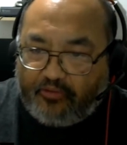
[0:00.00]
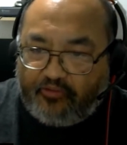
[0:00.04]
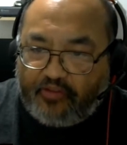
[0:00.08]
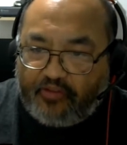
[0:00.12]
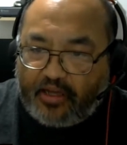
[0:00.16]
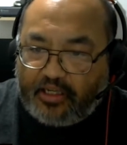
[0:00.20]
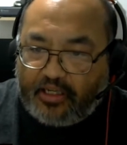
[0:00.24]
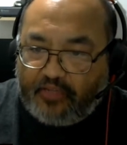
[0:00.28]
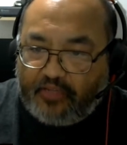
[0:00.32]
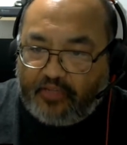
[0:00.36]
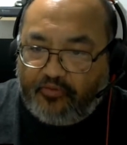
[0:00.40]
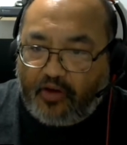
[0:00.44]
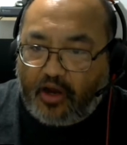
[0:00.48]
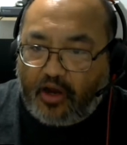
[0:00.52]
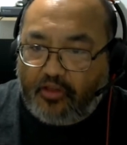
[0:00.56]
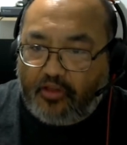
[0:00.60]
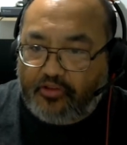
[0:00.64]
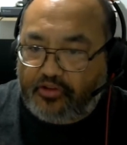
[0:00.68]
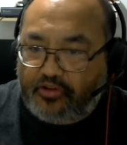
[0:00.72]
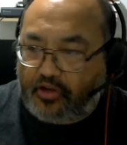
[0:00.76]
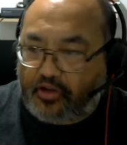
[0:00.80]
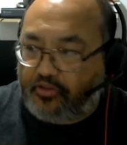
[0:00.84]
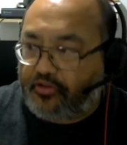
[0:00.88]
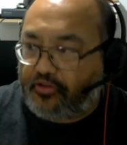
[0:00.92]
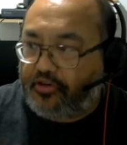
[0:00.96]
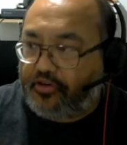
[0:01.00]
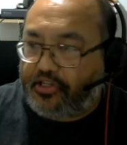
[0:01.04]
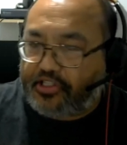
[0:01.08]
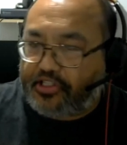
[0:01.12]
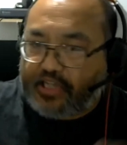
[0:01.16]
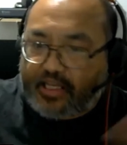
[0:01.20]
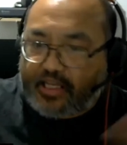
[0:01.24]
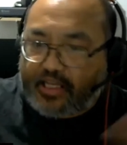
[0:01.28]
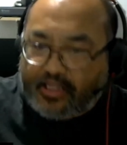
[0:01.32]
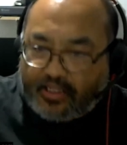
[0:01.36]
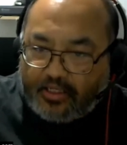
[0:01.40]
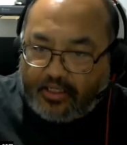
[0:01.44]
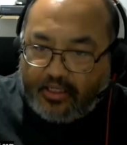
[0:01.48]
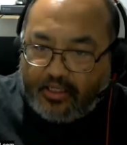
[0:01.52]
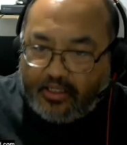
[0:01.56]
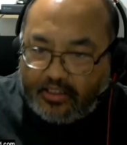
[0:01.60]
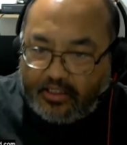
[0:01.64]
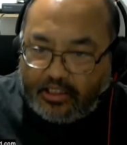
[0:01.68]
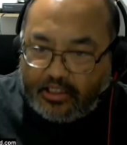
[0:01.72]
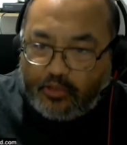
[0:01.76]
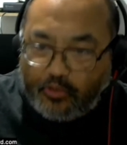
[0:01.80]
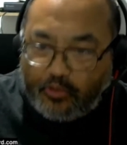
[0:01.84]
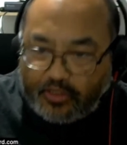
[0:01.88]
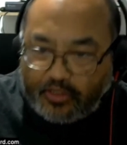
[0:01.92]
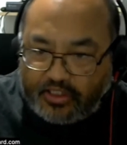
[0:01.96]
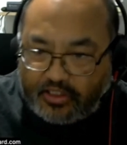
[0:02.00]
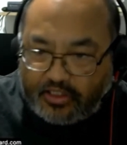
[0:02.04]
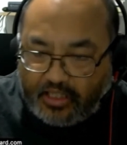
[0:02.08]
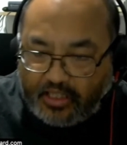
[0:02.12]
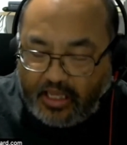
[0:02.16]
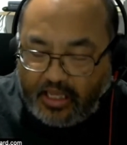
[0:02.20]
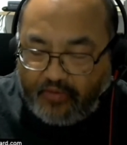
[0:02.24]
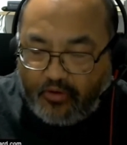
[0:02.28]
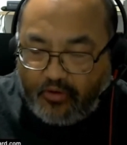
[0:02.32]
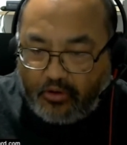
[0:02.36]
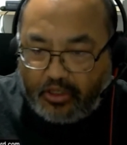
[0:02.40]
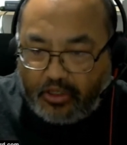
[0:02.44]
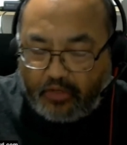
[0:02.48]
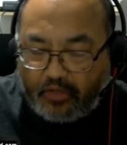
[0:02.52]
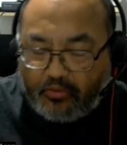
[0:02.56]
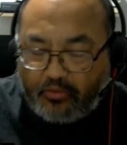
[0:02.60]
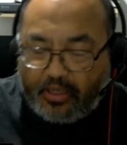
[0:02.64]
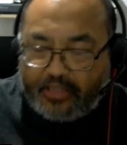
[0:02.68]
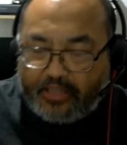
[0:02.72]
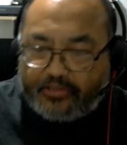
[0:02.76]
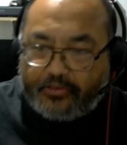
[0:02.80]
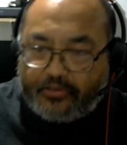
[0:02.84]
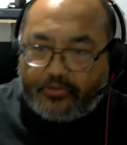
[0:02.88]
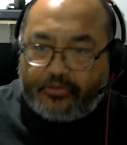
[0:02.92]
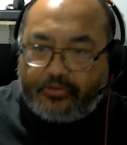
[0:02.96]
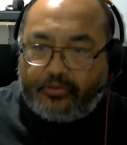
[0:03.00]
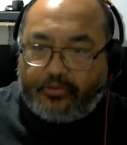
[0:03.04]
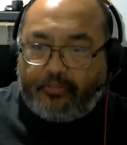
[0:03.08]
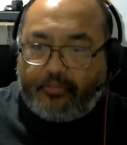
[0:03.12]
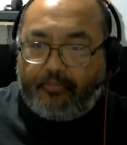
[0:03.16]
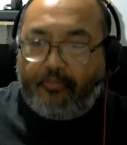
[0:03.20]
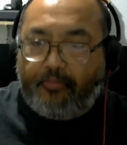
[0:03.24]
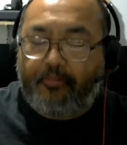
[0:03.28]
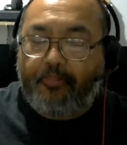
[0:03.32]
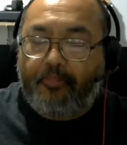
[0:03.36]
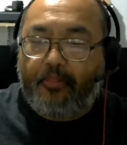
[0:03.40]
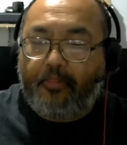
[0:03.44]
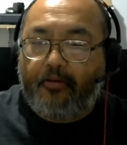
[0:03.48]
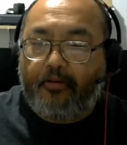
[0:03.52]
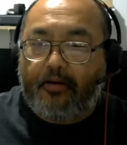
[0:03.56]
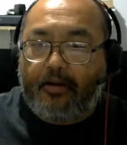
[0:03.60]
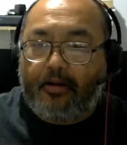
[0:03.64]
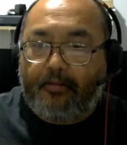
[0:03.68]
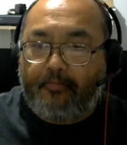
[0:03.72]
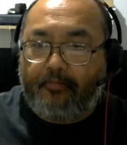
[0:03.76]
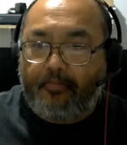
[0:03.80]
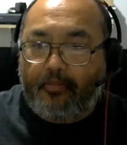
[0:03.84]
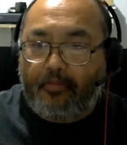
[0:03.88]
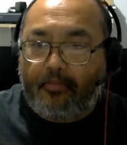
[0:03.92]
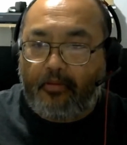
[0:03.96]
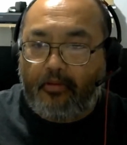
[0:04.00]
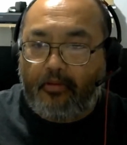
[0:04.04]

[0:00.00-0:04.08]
founding fathers other to say that they were a slave owning racist, right?